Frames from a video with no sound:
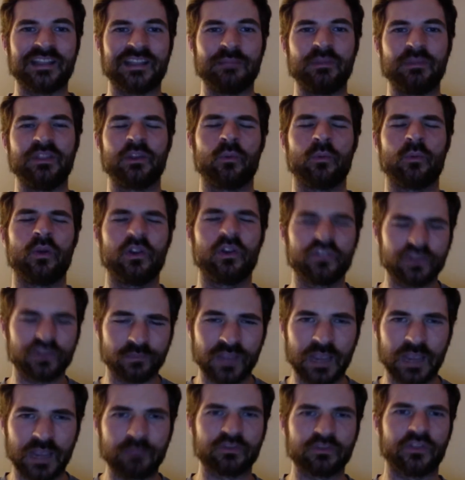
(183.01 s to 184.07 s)
I mean, there were some
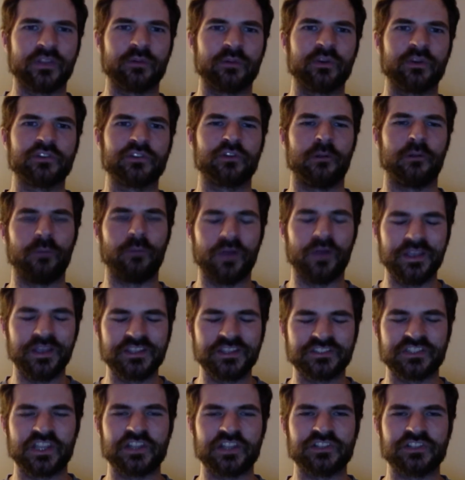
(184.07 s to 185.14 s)
games on the original
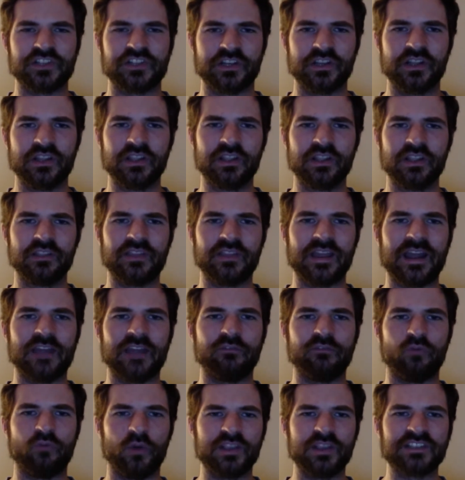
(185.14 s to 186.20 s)
PlayStation that
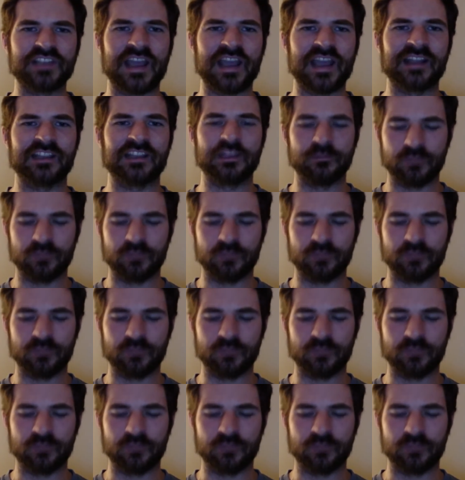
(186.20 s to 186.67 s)
had voice acting,